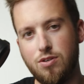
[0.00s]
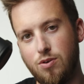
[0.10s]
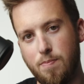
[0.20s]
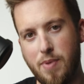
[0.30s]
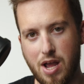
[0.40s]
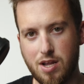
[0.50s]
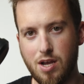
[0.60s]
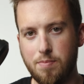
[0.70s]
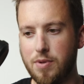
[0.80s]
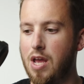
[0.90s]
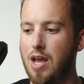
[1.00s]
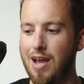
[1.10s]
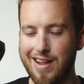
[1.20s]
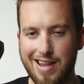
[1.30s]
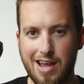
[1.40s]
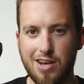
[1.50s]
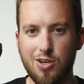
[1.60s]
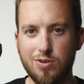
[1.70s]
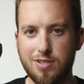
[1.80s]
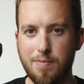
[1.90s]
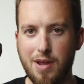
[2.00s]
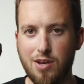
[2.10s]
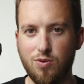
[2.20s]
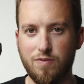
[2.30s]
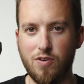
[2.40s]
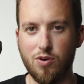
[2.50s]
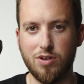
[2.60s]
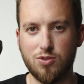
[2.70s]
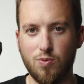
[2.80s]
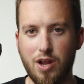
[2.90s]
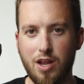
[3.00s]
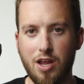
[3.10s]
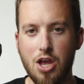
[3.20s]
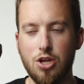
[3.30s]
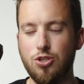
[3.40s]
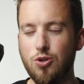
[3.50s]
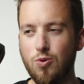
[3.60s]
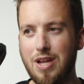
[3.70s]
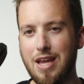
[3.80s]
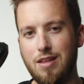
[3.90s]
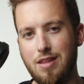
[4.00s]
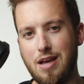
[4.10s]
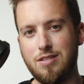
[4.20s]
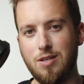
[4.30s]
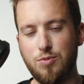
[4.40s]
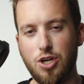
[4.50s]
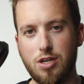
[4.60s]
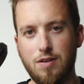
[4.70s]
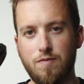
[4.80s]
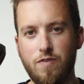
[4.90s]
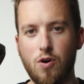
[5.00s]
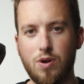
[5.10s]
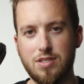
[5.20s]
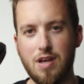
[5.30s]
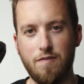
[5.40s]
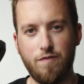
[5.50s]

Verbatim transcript: So back up, again, use the manual focus ring to get that subject in focus at